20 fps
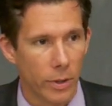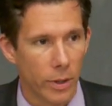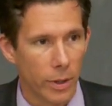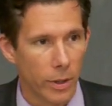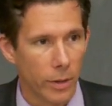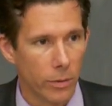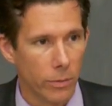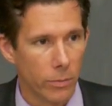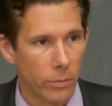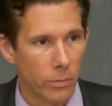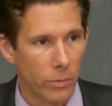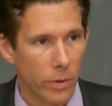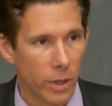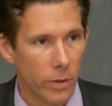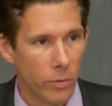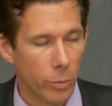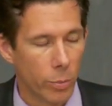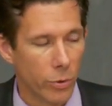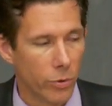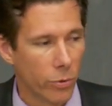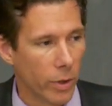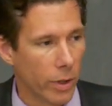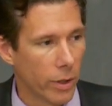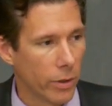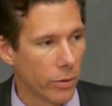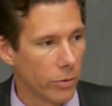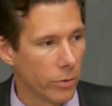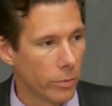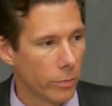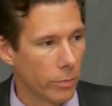and David
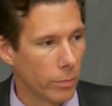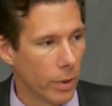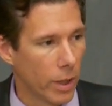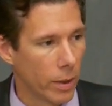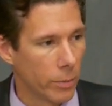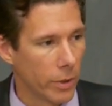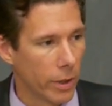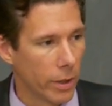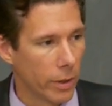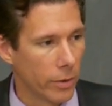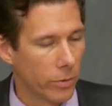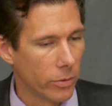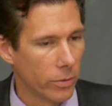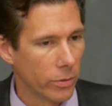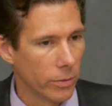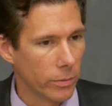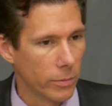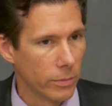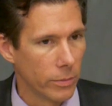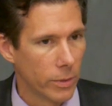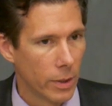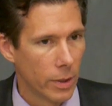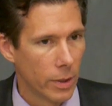Petraeus and Bob Gates. And